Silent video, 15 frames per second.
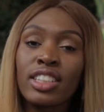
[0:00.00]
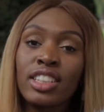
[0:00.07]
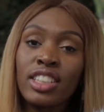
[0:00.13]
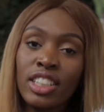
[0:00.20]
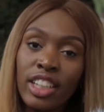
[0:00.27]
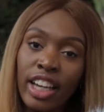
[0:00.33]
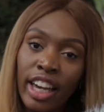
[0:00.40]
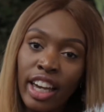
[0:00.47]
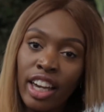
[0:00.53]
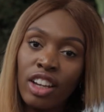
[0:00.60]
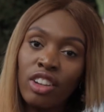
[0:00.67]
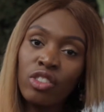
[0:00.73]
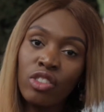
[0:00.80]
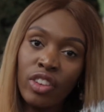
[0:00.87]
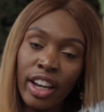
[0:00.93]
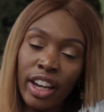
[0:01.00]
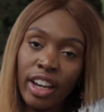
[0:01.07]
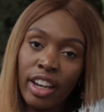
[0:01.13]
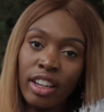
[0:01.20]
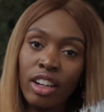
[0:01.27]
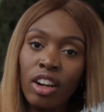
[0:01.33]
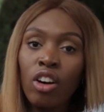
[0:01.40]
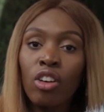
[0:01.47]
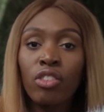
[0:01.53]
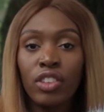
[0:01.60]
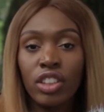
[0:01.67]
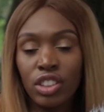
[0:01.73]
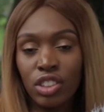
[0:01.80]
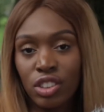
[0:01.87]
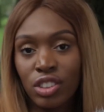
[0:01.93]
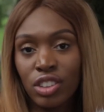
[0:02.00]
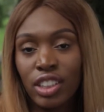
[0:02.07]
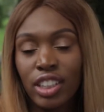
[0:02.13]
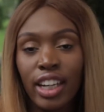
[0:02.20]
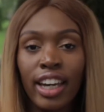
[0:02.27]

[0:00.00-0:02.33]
Janae Reign Official